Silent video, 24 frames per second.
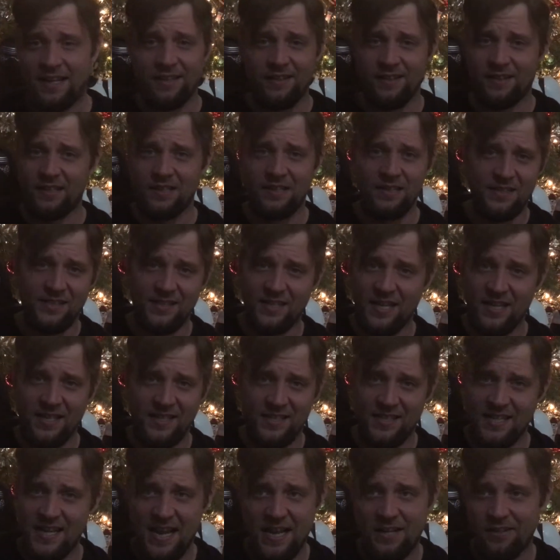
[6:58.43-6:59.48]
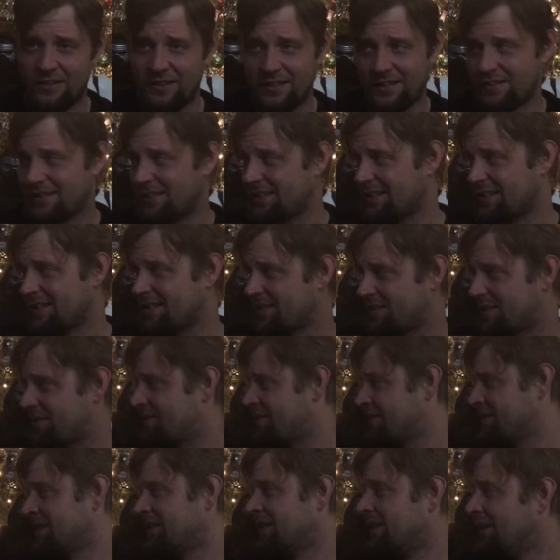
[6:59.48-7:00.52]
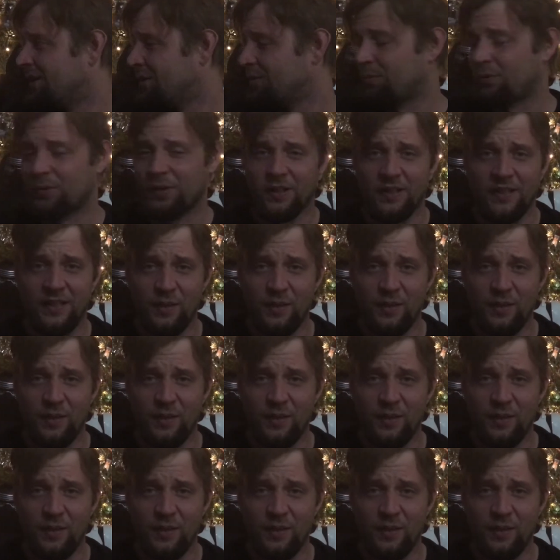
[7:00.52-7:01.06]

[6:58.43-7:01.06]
and the Sega Saturn. I think that's really